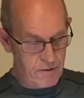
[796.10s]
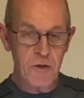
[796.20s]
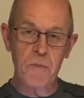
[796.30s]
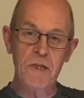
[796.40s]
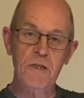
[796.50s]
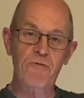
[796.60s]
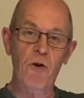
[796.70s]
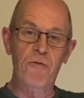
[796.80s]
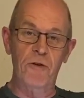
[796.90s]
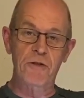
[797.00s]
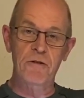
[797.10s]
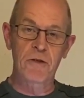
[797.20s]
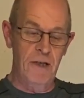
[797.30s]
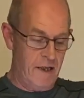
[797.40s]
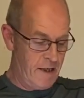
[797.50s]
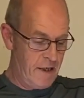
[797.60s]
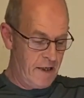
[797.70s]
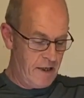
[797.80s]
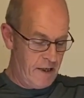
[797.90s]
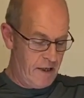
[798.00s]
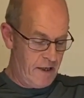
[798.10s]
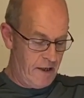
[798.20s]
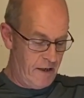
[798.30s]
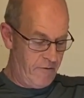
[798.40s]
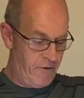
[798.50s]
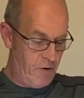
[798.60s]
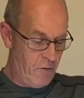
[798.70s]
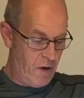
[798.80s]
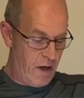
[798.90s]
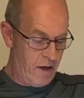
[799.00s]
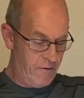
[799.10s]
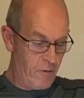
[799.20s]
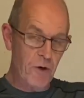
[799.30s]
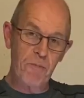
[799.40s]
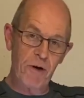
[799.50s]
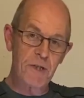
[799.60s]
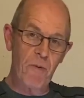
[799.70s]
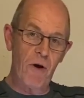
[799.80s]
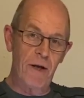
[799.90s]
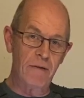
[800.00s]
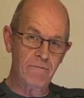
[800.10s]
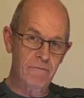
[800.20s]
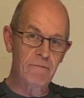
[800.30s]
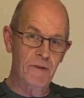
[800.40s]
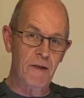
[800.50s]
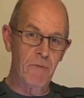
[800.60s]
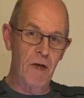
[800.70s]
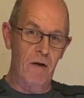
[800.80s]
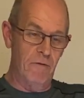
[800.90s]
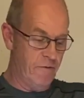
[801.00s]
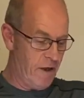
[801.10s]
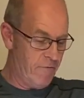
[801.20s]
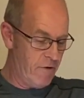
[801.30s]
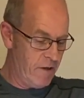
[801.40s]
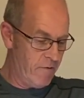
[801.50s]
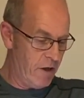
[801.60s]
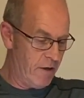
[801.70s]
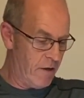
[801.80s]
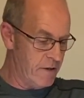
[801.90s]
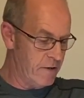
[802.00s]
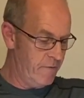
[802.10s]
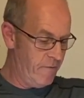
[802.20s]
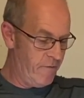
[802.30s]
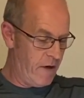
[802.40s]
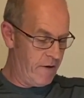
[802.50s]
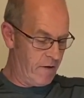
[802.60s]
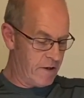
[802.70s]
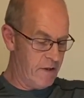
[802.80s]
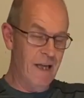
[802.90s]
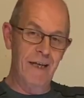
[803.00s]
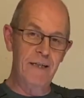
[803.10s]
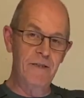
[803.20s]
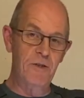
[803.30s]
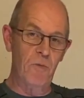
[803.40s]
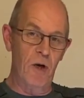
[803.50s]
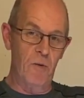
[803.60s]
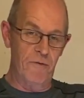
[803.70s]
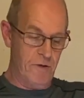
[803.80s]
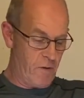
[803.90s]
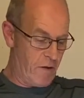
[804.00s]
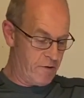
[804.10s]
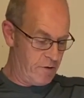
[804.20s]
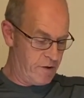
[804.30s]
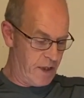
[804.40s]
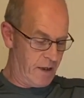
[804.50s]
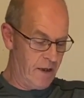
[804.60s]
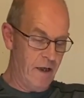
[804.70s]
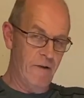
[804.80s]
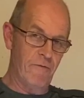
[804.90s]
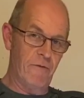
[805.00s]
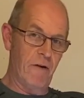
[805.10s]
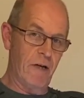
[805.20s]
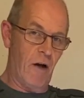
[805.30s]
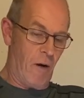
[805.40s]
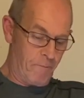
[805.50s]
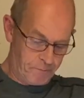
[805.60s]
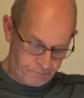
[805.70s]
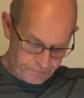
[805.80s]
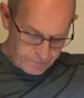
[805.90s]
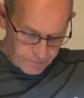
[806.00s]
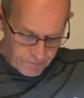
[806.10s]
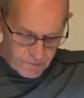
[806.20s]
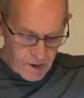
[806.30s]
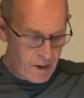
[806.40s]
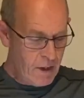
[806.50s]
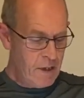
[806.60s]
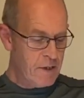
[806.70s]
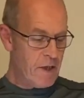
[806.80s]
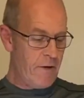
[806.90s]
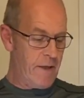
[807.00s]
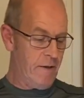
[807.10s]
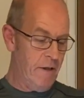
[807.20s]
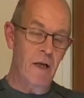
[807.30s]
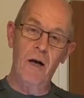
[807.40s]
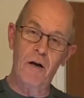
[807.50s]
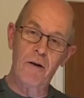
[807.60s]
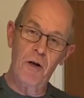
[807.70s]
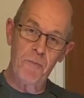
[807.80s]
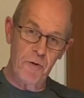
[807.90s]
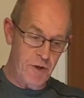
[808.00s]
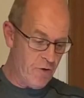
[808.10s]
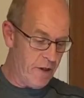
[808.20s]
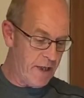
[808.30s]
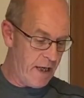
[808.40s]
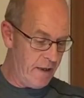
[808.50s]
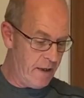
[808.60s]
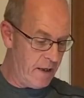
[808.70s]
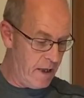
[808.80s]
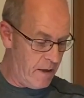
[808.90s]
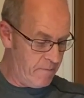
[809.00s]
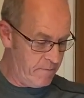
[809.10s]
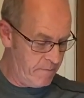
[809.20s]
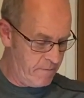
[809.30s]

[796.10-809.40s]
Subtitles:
species Rufus. If you want a pretty spider, give them a go. They're really nice, very nice, and easy to work with as well, as you've seen. Very calm. So then, I hope you enjoyed that little